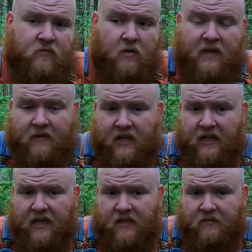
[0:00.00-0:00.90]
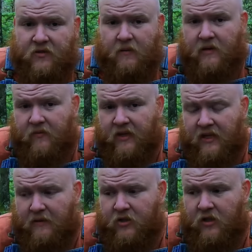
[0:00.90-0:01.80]
Or maybe they did. Some of them
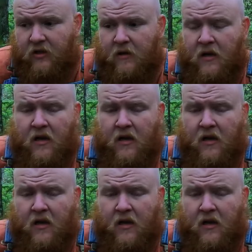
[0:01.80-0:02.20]
did, I'm sure.